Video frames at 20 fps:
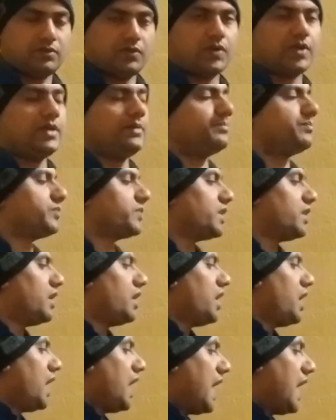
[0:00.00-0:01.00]
Okay,
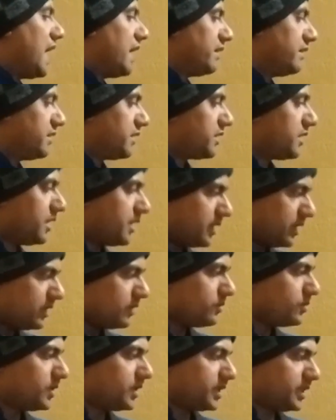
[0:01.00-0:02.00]
and the
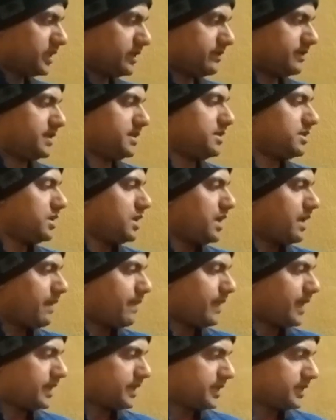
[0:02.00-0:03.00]
third one given,
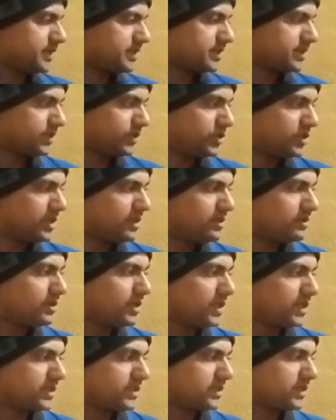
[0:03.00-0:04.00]
that is
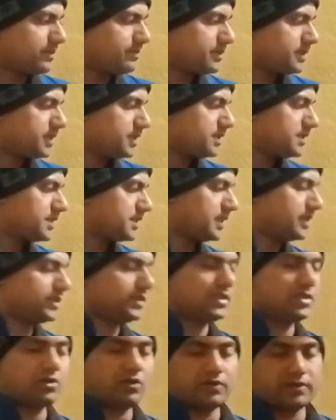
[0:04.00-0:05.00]
general acceptance
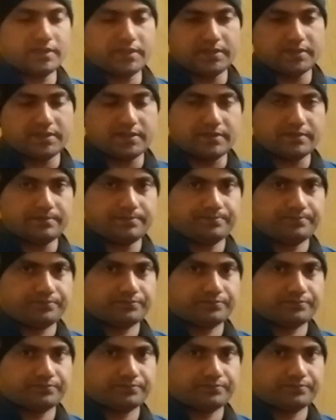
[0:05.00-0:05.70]
and recognition.